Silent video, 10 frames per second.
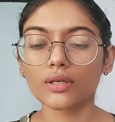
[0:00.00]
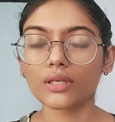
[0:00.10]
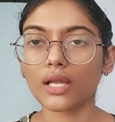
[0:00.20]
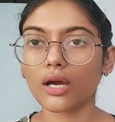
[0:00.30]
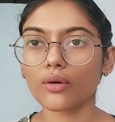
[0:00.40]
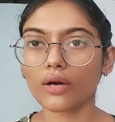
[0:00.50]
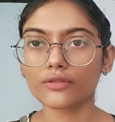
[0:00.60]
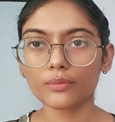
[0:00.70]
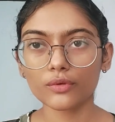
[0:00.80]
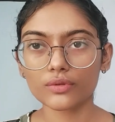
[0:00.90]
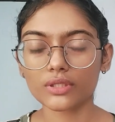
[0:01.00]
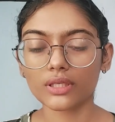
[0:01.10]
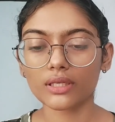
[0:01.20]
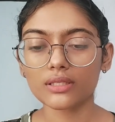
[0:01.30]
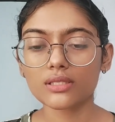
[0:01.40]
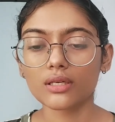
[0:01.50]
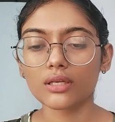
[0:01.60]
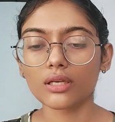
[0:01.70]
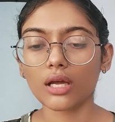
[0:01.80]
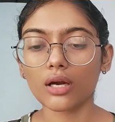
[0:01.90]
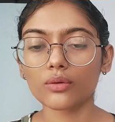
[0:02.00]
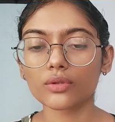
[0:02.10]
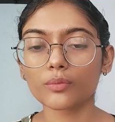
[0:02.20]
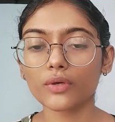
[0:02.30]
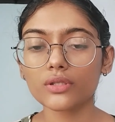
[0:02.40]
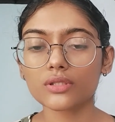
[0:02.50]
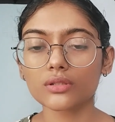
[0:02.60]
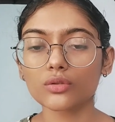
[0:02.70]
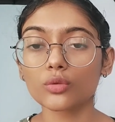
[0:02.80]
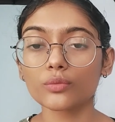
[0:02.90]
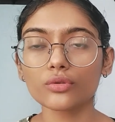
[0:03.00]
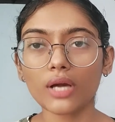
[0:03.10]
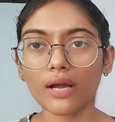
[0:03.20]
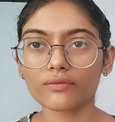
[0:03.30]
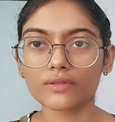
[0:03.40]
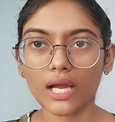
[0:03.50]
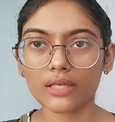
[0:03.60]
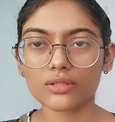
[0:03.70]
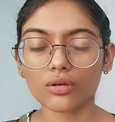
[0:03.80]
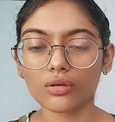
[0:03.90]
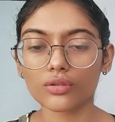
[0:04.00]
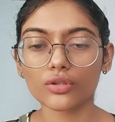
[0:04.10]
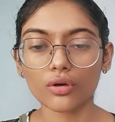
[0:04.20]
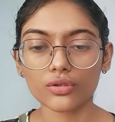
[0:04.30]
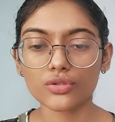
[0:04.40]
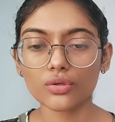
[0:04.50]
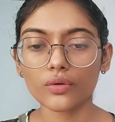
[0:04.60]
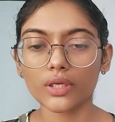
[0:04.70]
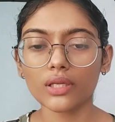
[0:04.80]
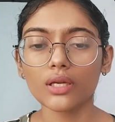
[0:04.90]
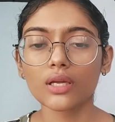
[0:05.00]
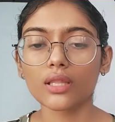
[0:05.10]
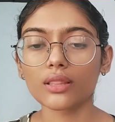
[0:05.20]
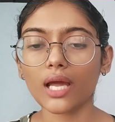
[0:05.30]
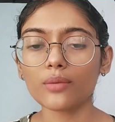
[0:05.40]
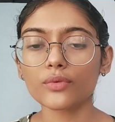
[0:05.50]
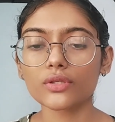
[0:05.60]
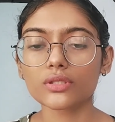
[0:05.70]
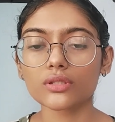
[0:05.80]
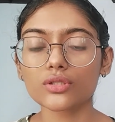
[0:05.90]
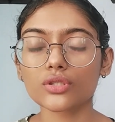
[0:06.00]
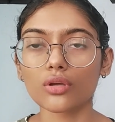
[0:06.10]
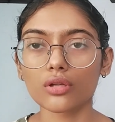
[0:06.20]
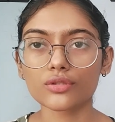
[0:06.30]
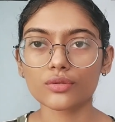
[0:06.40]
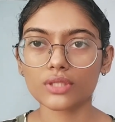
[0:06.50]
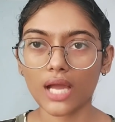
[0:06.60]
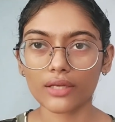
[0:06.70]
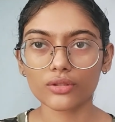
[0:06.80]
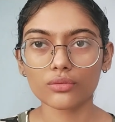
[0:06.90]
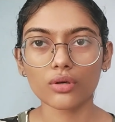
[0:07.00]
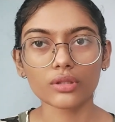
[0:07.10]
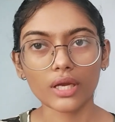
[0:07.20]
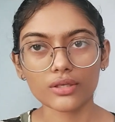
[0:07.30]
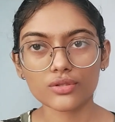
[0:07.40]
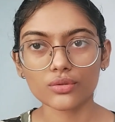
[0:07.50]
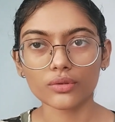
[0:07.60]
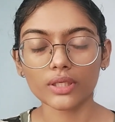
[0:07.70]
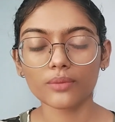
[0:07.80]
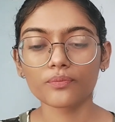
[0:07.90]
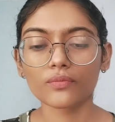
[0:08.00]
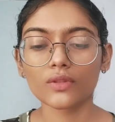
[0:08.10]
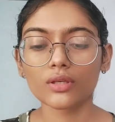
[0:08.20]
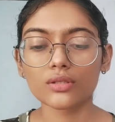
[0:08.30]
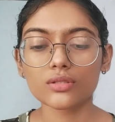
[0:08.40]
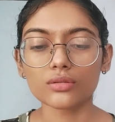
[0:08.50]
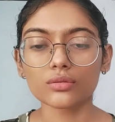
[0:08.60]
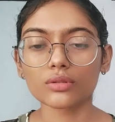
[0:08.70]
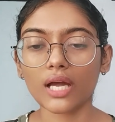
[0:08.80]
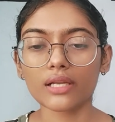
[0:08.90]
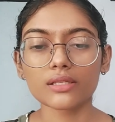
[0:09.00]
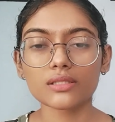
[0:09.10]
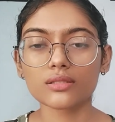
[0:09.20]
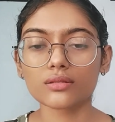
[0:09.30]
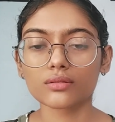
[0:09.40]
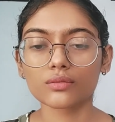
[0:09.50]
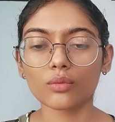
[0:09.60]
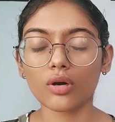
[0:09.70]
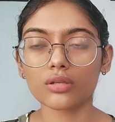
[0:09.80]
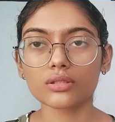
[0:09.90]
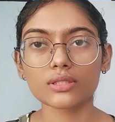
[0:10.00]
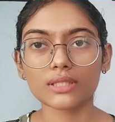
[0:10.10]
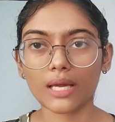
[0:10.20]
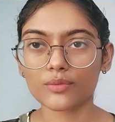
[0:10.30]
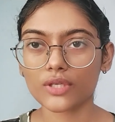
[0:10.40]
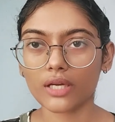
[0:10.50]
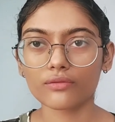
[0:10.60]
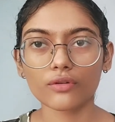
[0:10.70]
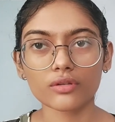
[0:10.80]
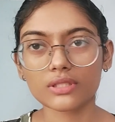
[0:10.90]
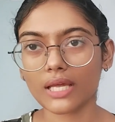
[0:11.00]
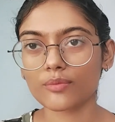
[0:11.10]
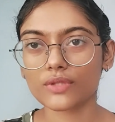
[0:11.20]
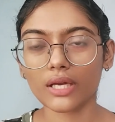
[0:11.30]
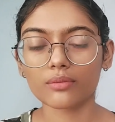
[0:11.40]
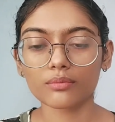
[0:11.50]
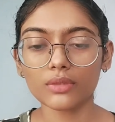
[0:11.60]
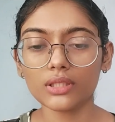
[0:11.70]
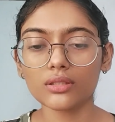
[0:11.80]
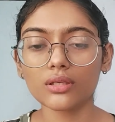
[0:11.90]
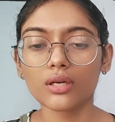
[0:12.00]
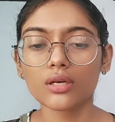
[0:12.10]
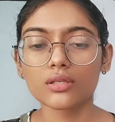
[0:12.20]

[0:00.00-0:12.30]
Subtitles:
and now after posting it, now the person whom you have tagged on your story, that person should also tag you on their story. So that is what Snapchat for Snapchat mean.